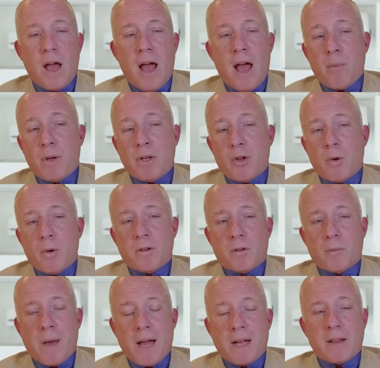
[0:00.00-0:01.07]
And we do
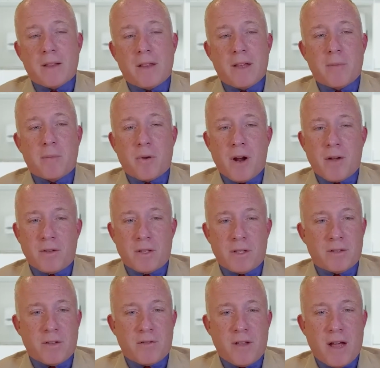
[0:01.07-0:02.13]
expect the
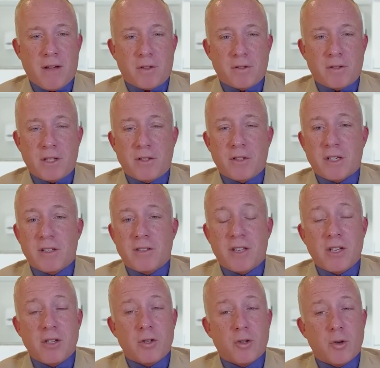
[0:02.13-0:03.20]
prevalence of NAFLD to
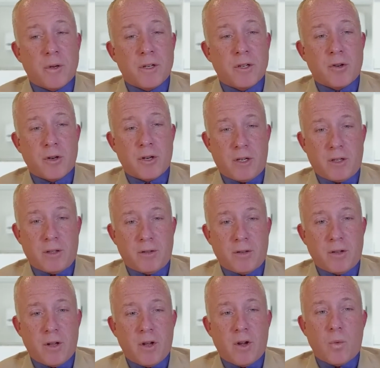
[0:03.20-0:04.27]
continue to increase,
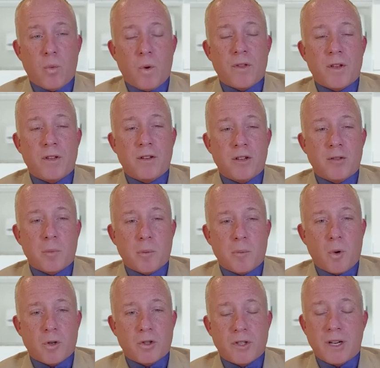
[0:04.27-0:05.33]
with a
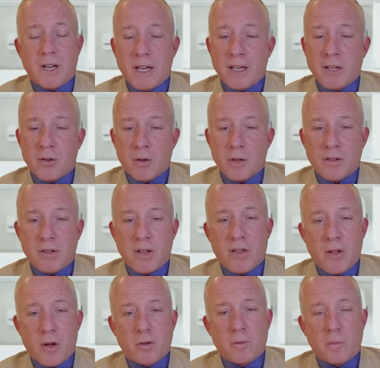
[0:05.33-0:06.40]
disproportionate increase in
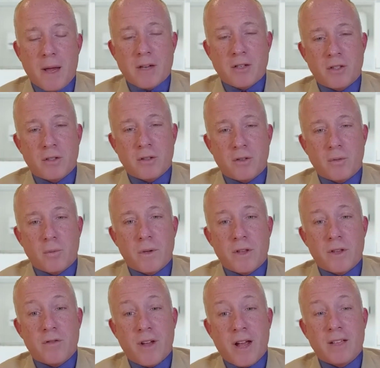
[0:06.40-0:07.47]
those patients with
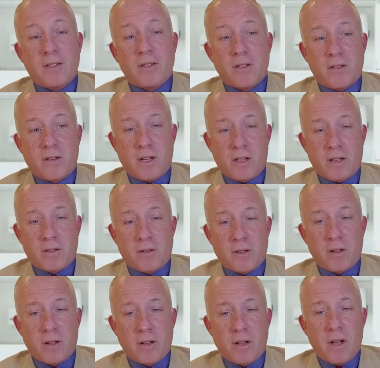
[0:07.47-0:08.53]
advanced disease.
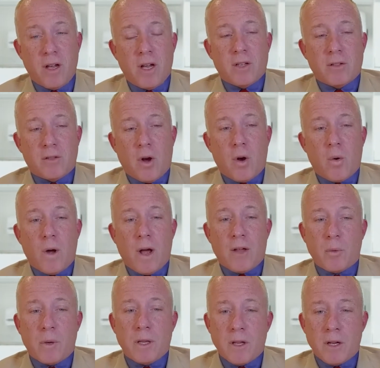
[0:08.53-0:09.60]
So as
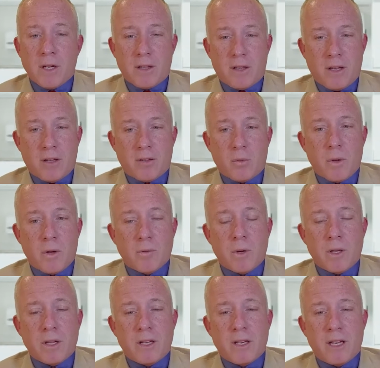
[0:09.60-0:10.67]
we look at this, we
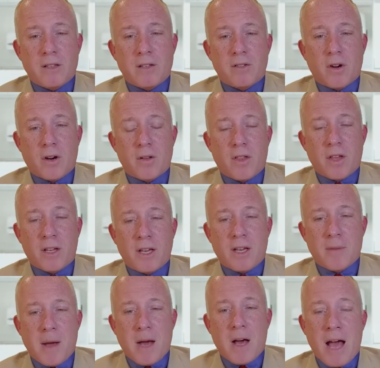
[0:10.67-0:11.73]
really need to start thinking
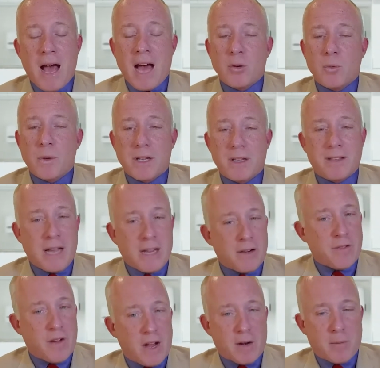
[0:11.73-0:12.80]
about how do we
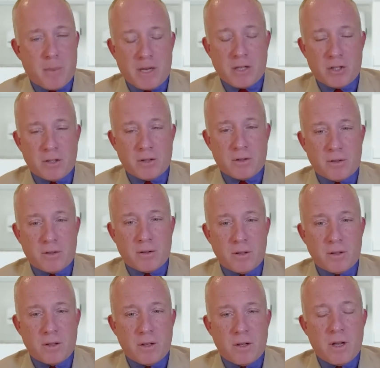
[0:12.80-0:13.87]
identify our patients,
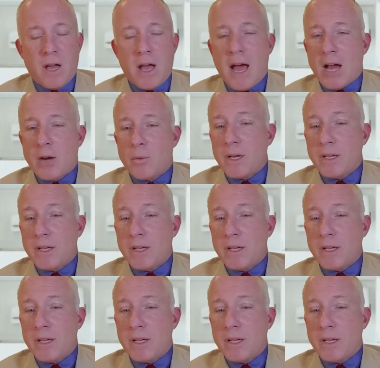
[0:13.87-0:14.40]
how do we